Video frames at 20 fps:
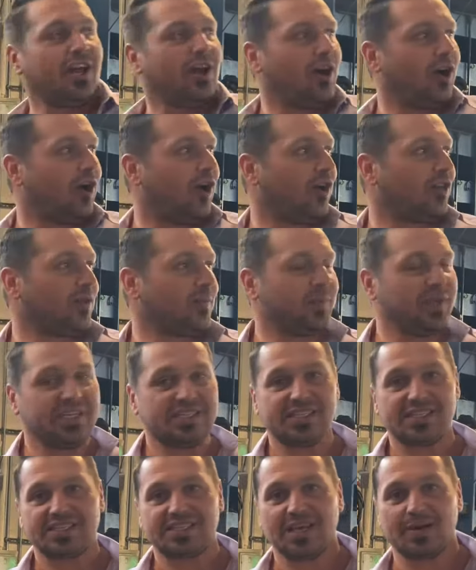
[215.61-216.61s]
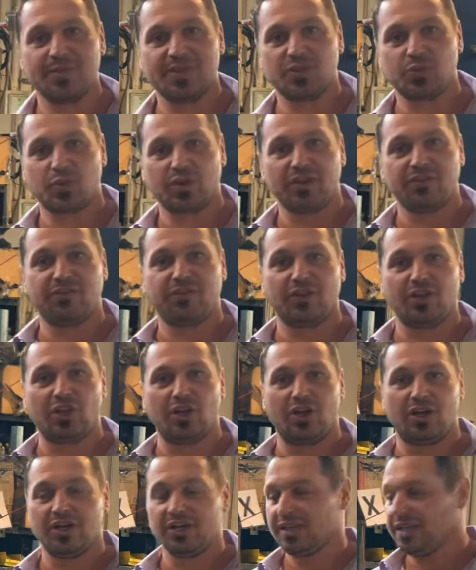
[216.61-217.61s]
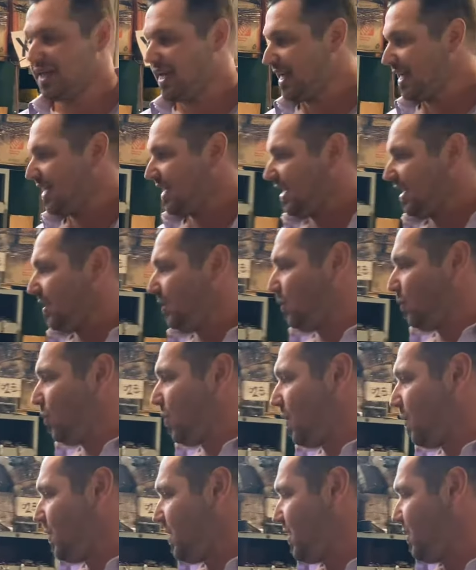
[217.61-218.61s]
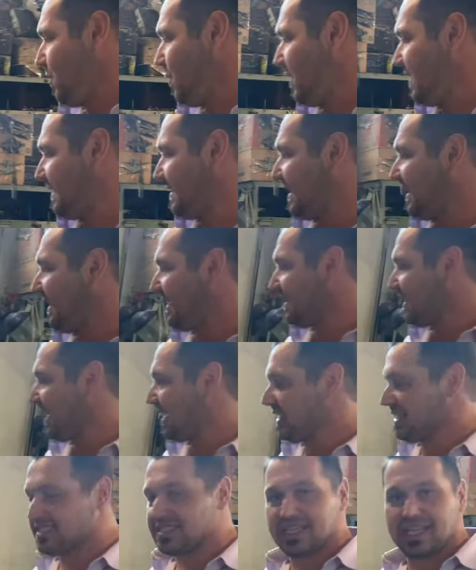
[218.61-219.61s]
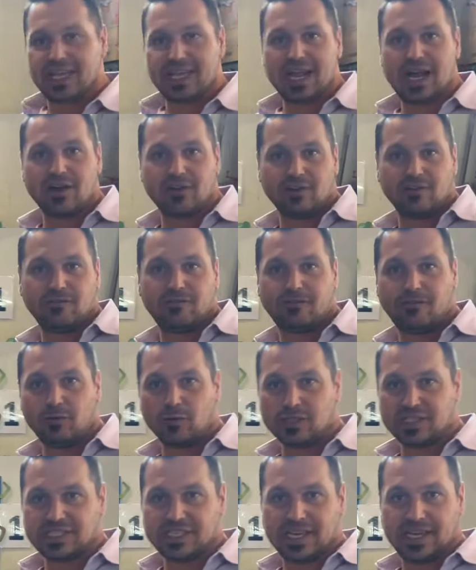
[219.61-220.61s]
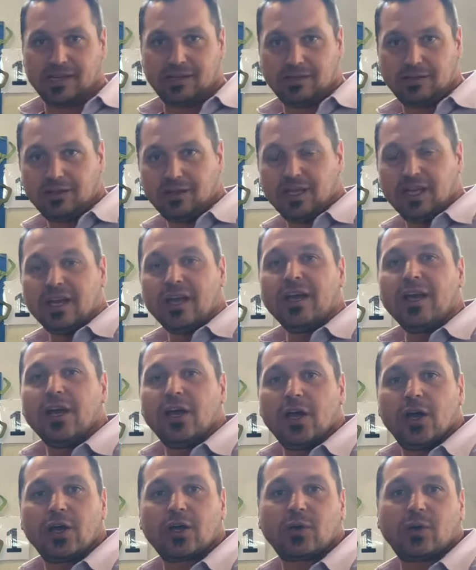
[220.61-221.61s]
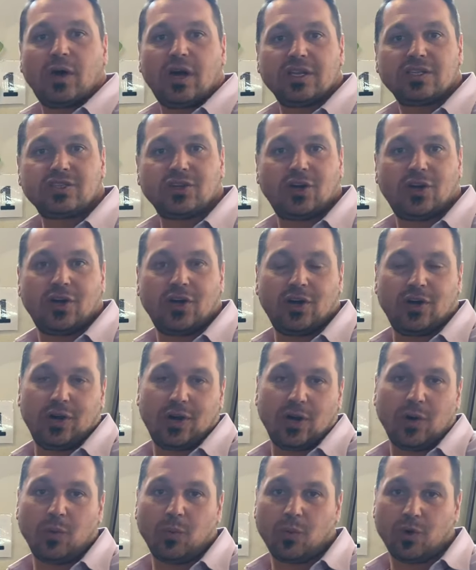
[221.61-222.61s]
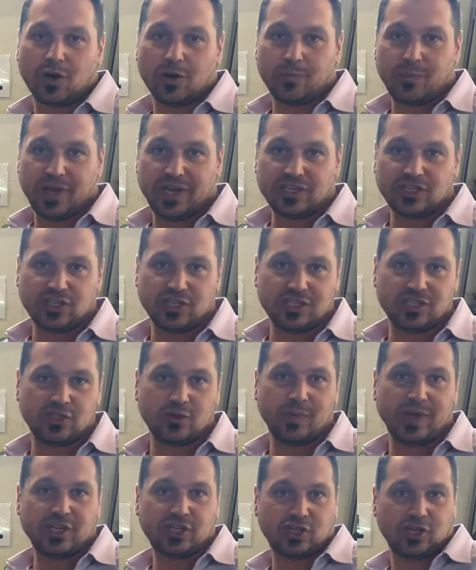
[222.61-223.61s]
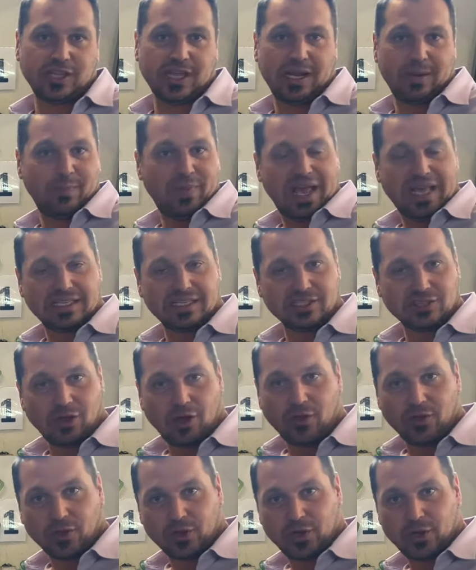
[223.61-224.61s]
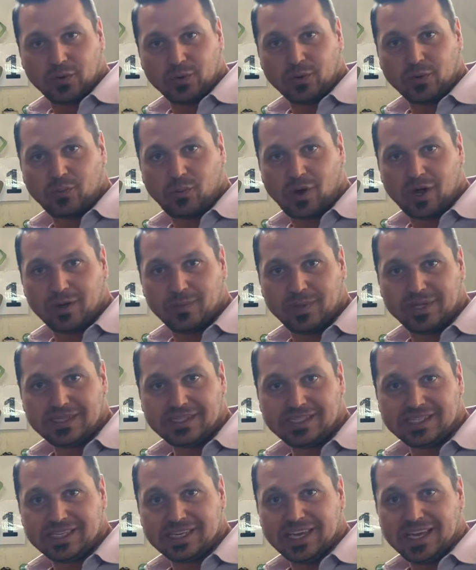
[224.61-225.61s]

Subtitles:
All the pieces come in 20-foot long, and what we do is the design is laid out at full scale across our workbenches to make sure that it passes all the code requirements,